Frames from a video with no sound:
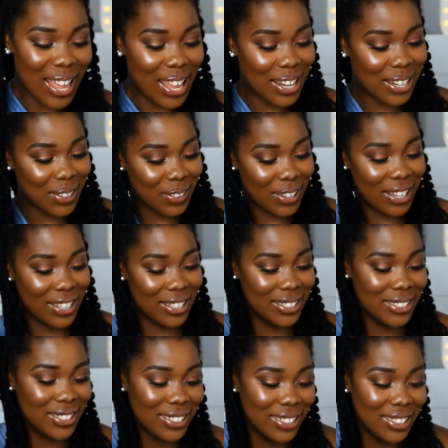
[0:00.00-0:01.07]

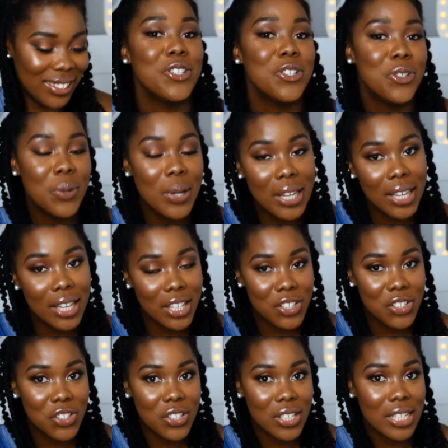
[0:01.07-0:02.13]
Anyways,
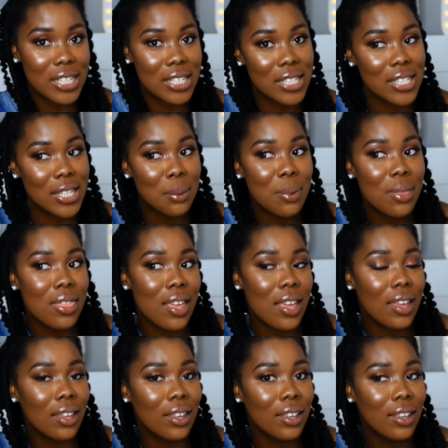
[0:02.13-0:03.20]
shrinkage is
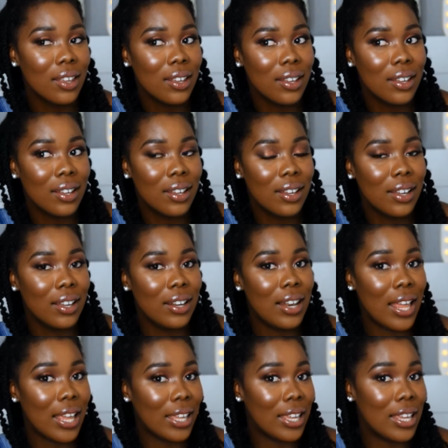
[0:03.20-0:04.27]
something
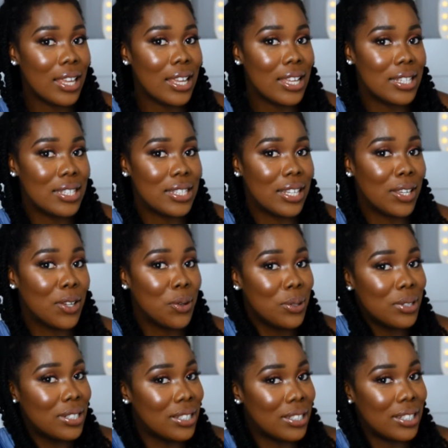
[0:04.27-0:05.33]
like, it's a
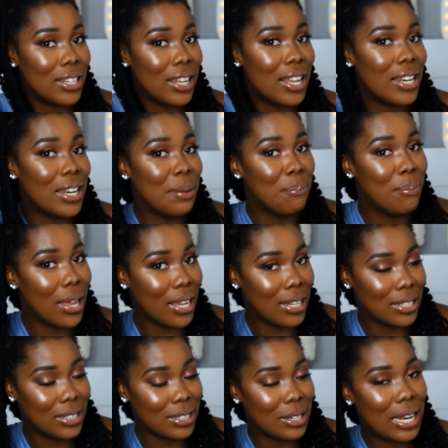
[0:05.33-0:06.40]
good and a bad.